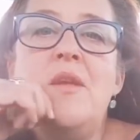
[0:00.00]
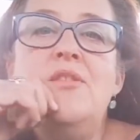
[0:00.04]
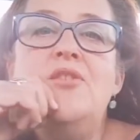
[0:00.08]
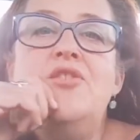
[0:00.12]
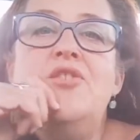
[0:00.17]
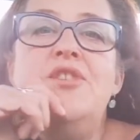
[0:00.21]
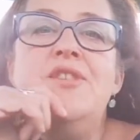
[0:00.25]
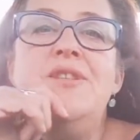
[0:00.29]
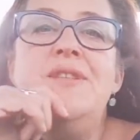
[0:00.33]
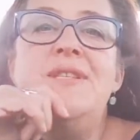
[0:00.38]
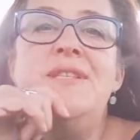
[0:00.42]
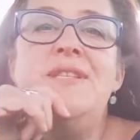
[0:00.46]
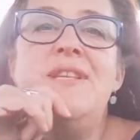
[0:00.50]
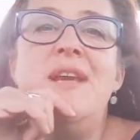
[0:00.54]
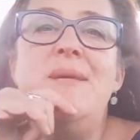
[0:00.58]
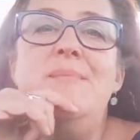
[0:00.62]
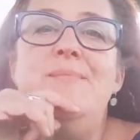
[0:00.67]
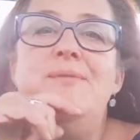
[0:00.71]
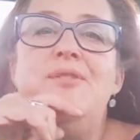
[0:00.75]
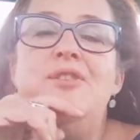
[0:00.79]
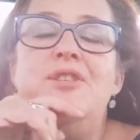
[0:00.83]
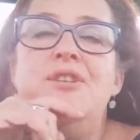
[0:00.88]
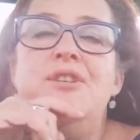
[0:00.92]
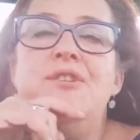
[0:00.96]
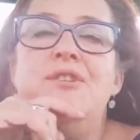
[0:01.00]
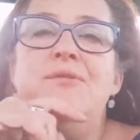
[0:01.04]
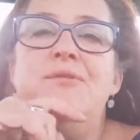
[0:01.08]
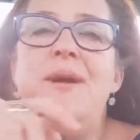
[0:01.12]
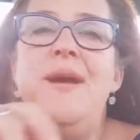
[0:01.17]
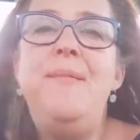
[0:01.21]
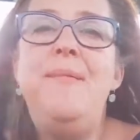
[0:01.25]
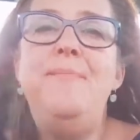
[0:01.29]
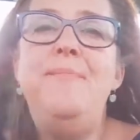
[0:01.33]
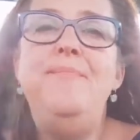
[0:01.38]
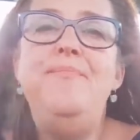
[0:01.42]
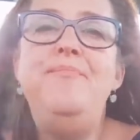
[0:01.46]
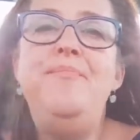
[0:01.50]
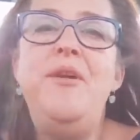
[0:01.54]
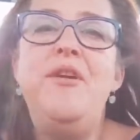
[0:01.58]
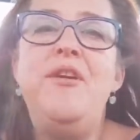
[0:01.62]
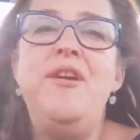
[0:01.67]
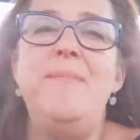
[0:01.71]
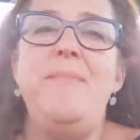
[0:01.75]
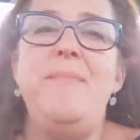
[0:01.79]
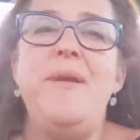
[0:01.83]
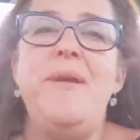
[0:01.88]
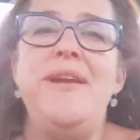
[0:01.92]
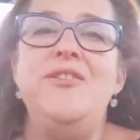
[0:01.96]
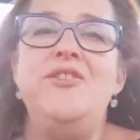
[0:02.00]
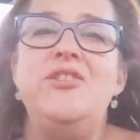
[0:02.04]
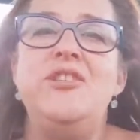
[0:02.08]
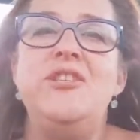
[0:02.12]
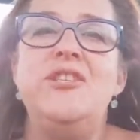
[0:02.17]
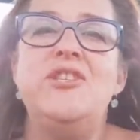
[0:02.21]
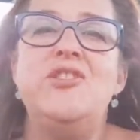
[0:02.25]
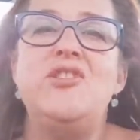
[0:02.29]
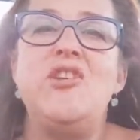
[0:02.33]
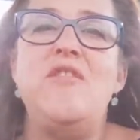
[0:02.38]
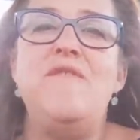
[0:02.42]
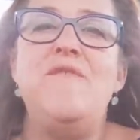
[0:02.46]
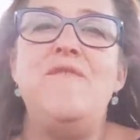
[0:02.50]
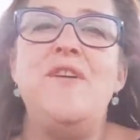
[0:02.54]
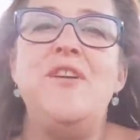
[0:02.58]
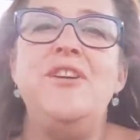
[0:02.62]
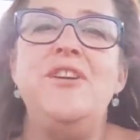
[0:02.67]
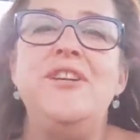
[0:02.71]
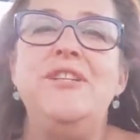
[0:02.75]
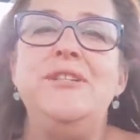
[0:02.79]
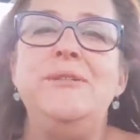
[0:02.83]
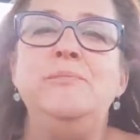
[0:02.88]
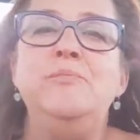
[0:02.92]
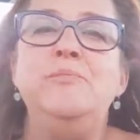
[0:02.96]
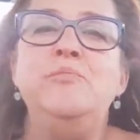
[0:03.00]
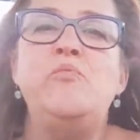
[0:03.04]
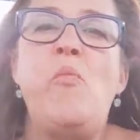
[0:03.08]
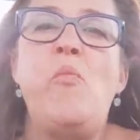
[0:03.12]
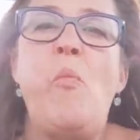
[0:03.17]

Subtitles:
Do sub to Mary May. She's so funny.